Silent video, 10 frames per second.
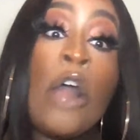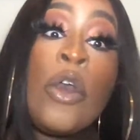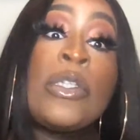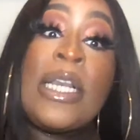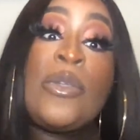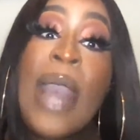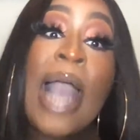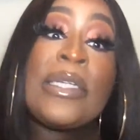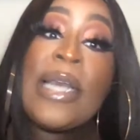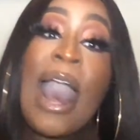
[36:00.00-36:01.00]
those things, we
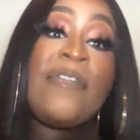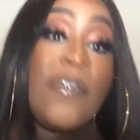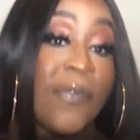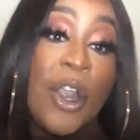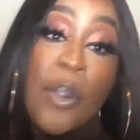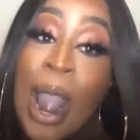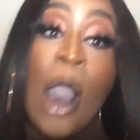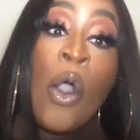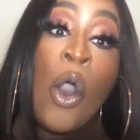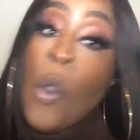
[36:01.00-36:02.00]
actually have to figure
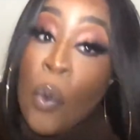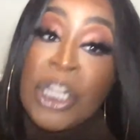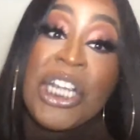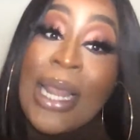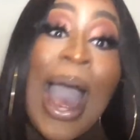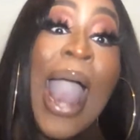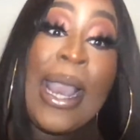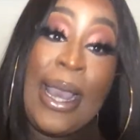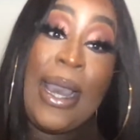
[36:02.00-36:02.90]
out what you like.